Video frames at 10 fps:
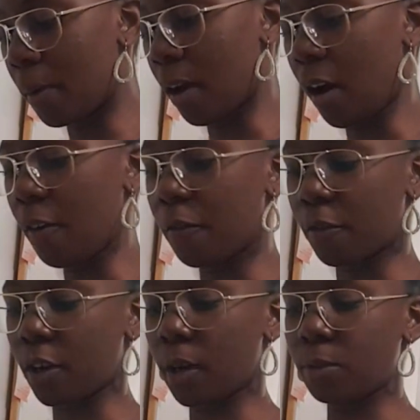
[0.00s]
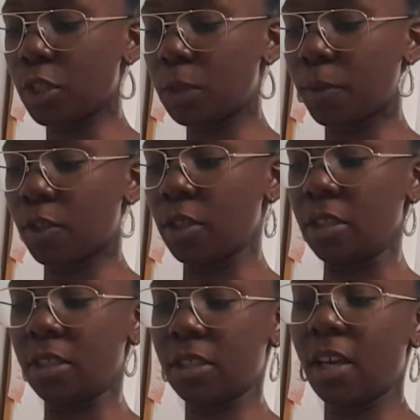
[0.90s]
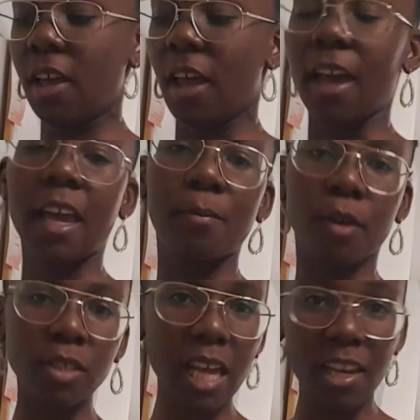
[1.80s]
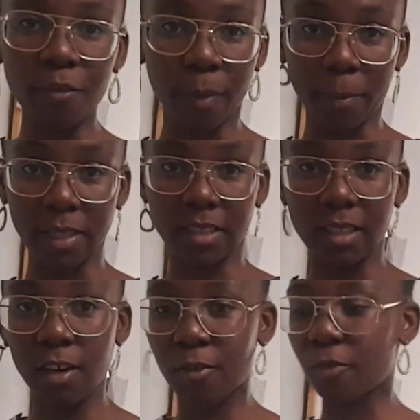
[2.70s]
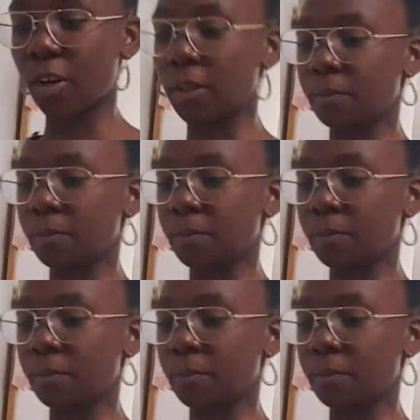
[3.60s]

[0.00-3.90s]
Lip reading: about half, just because, again, because I live by myself,